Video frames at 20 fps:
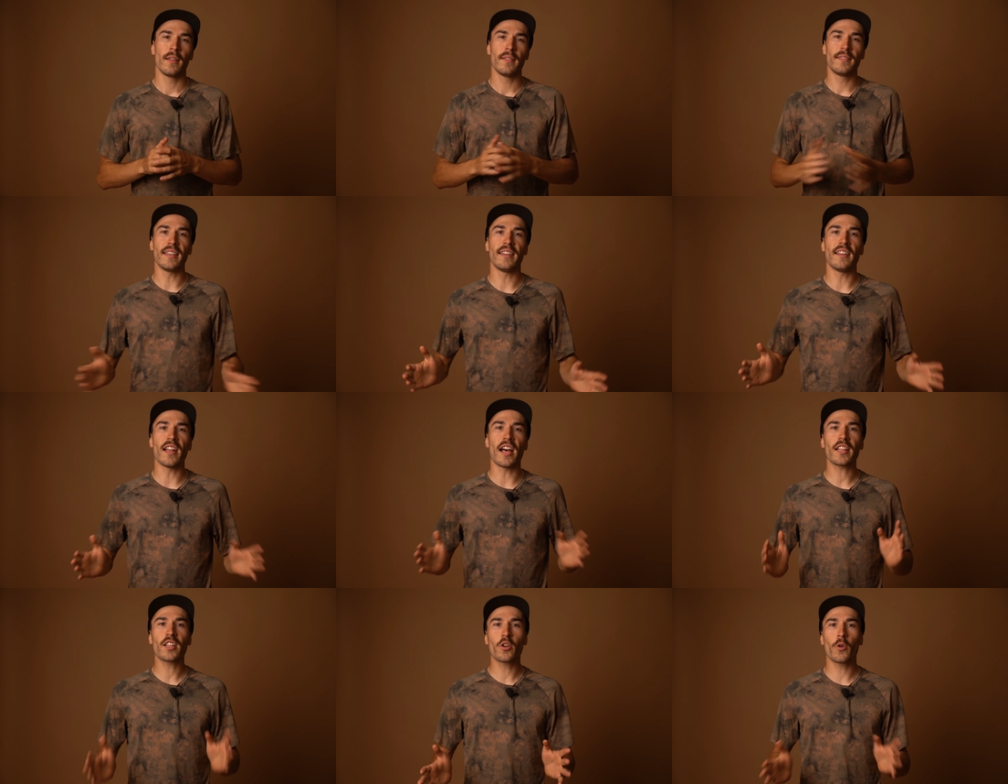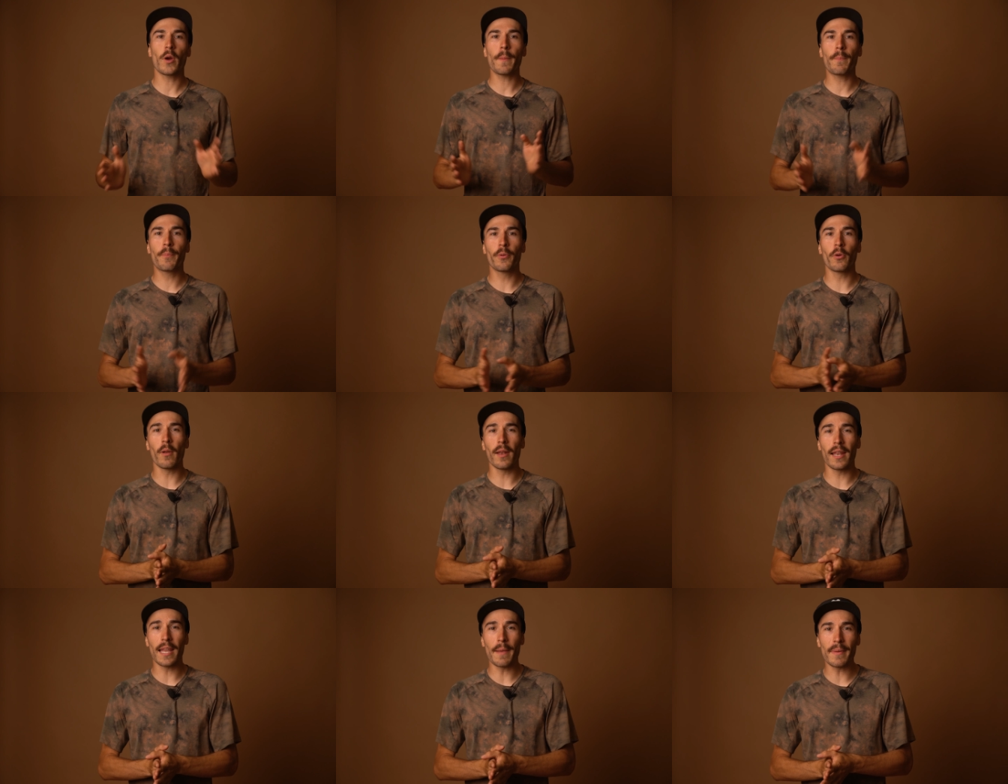The Not Going
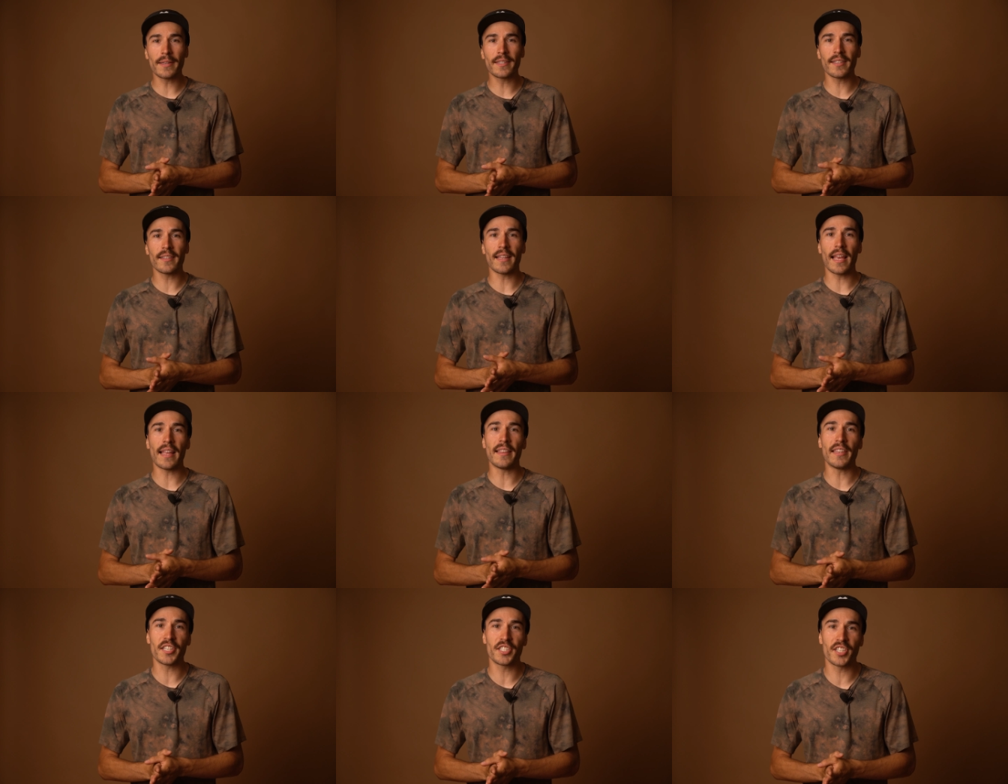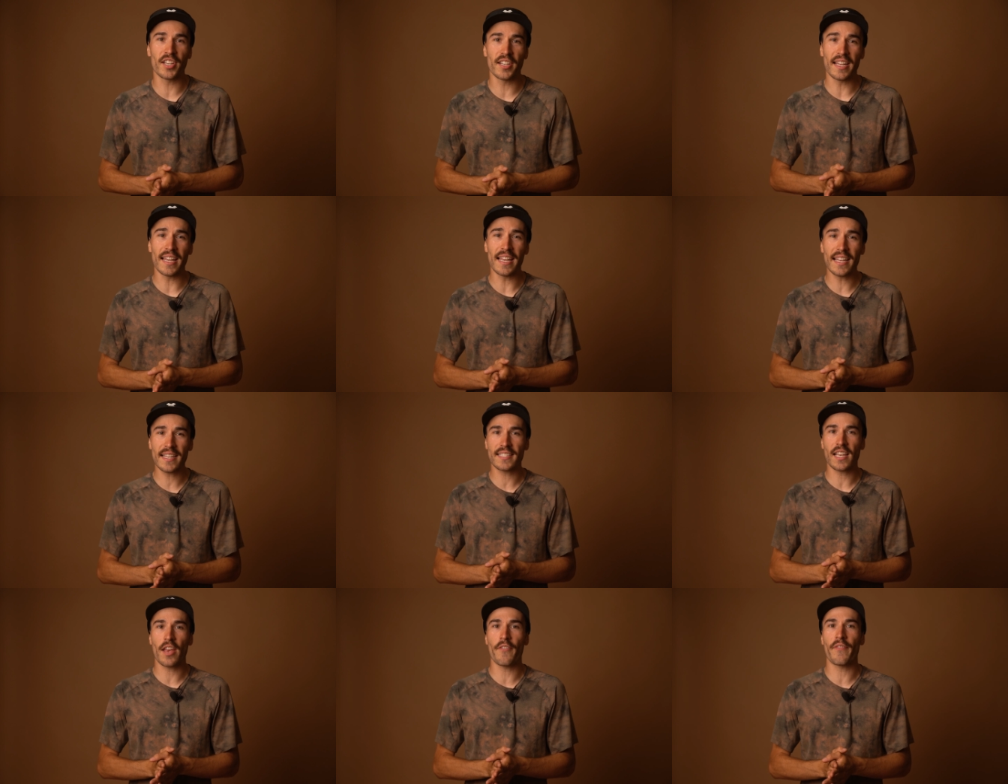Pro Limited Edition
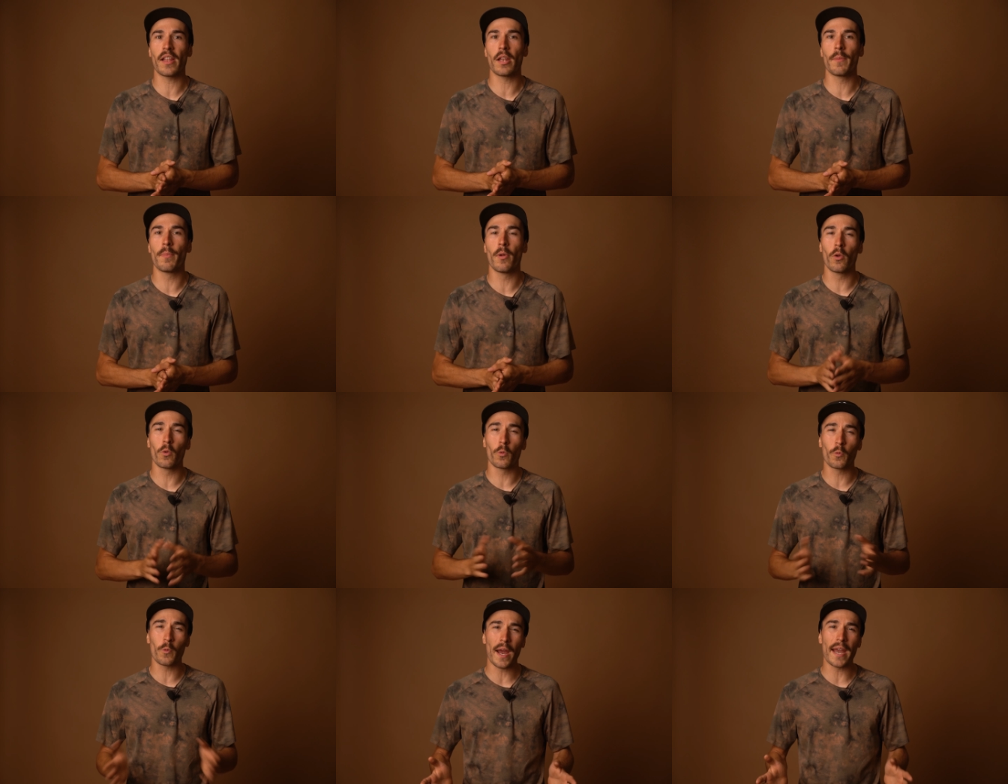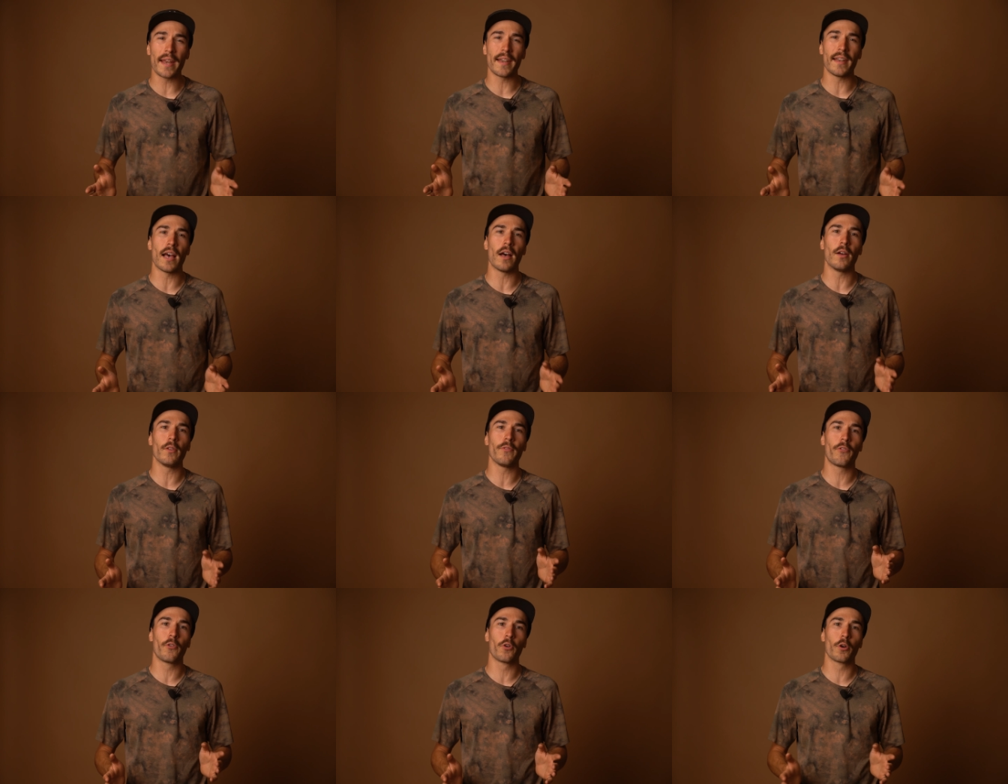is available right
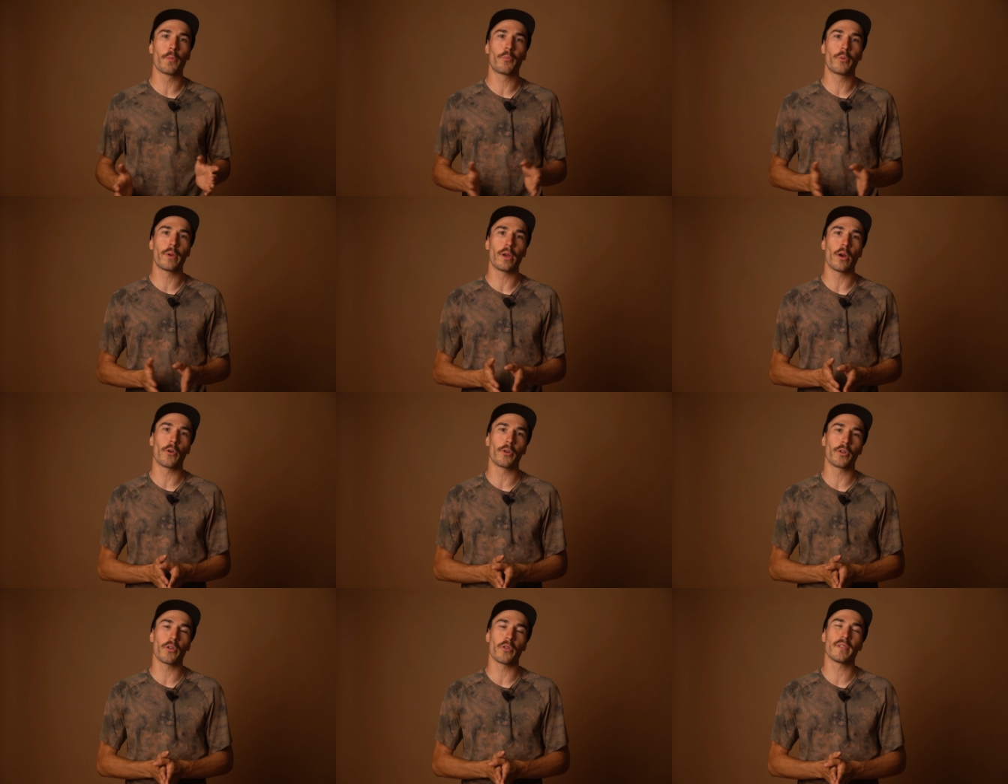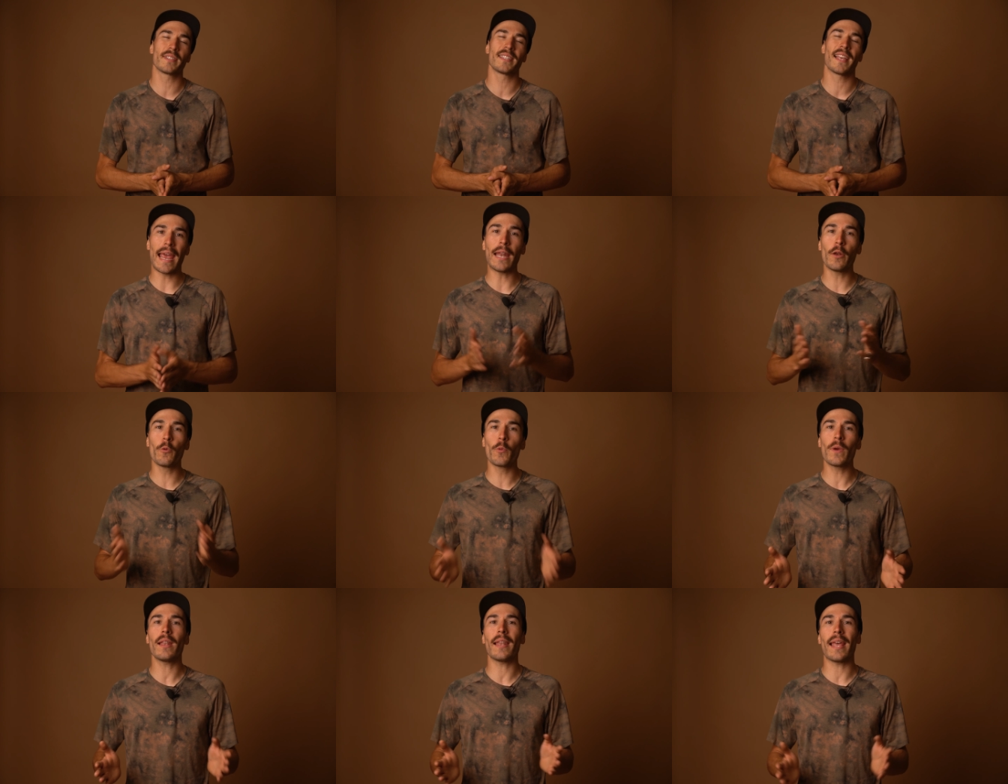now for pre-orders
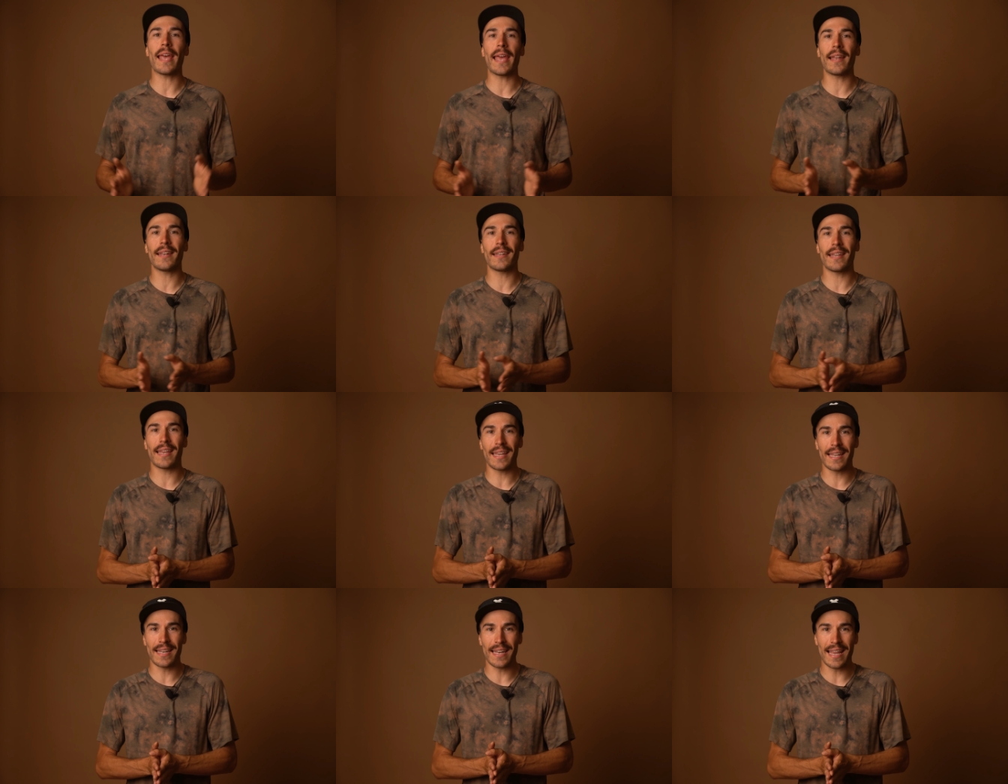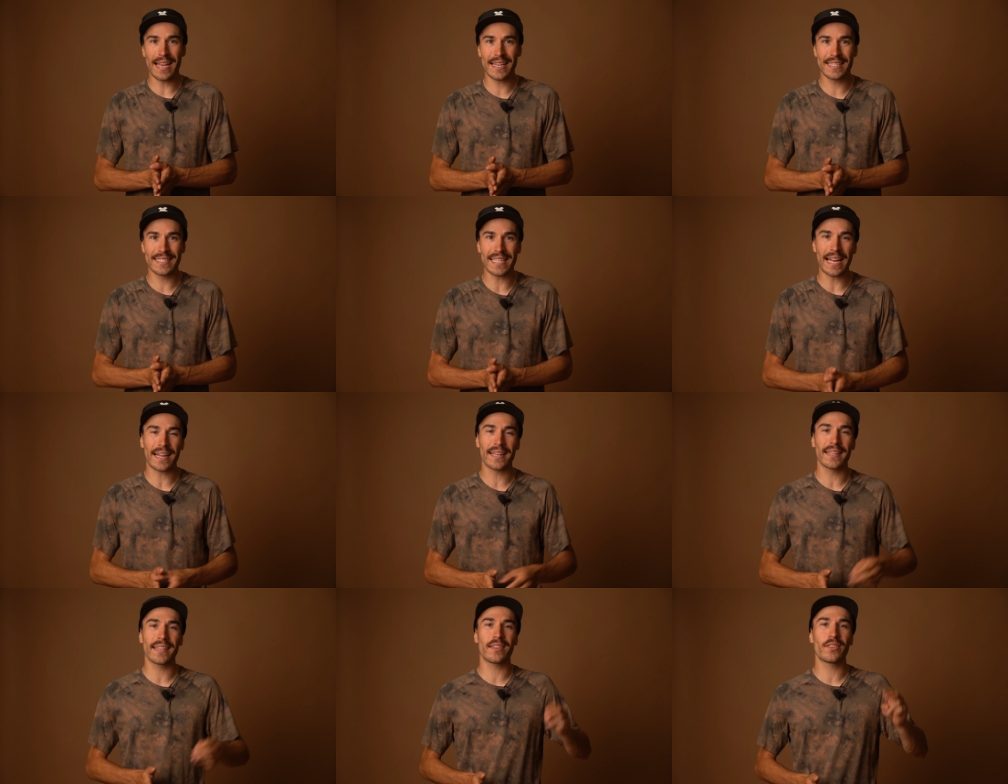and will end in
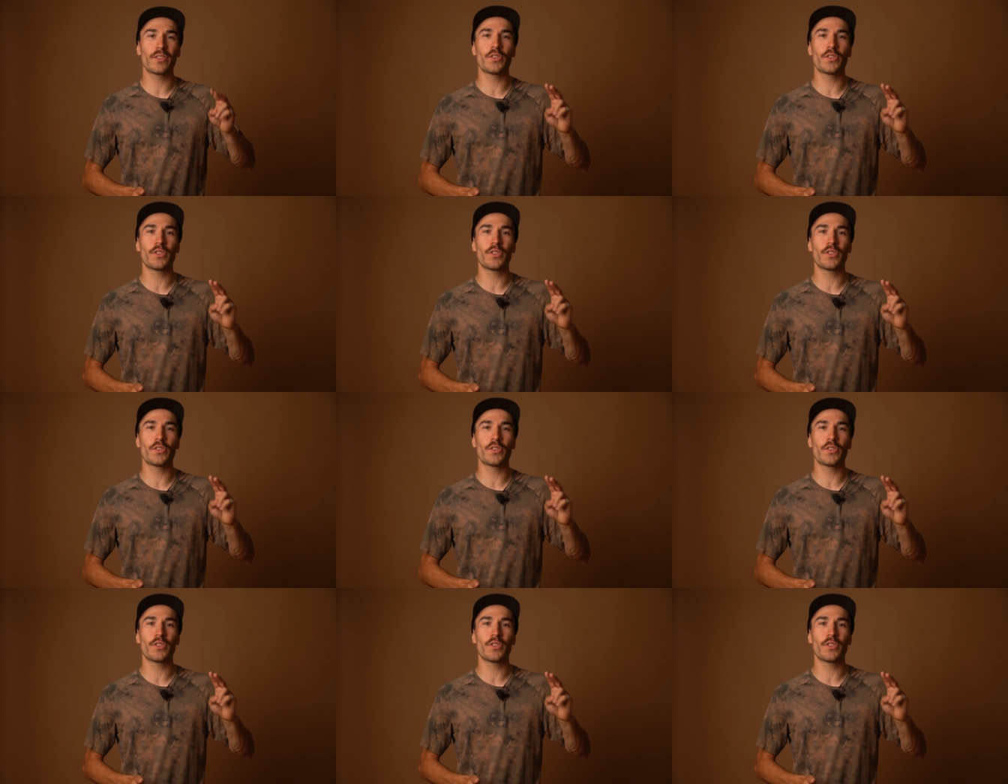exactly